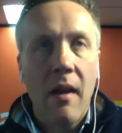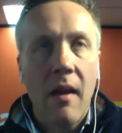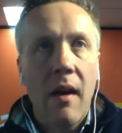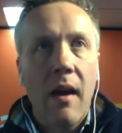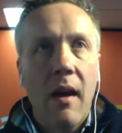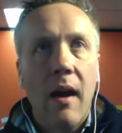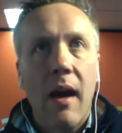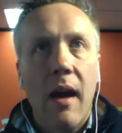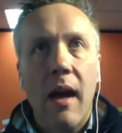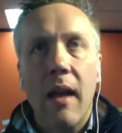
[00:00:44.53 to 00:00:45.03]

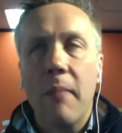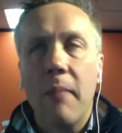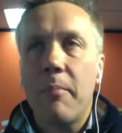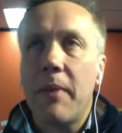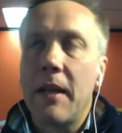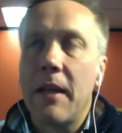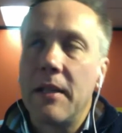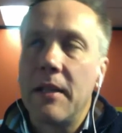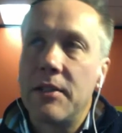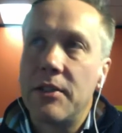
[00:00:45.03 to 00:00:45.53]

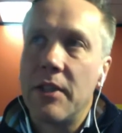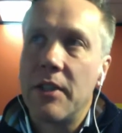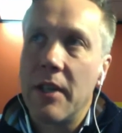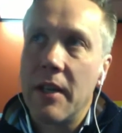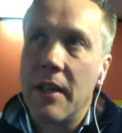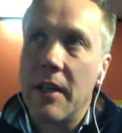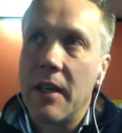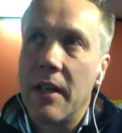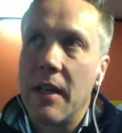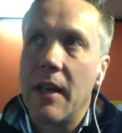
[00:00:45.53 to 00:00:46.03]

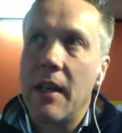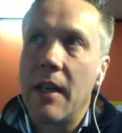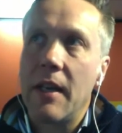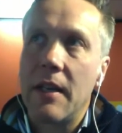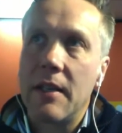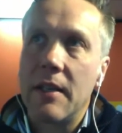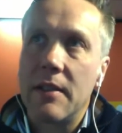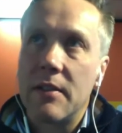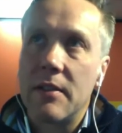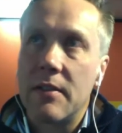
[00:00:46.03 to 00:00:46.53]
Alopecia
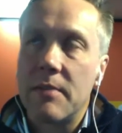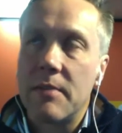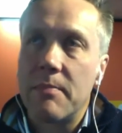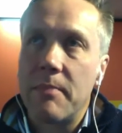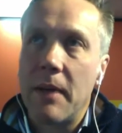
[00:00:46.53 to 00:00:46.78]
is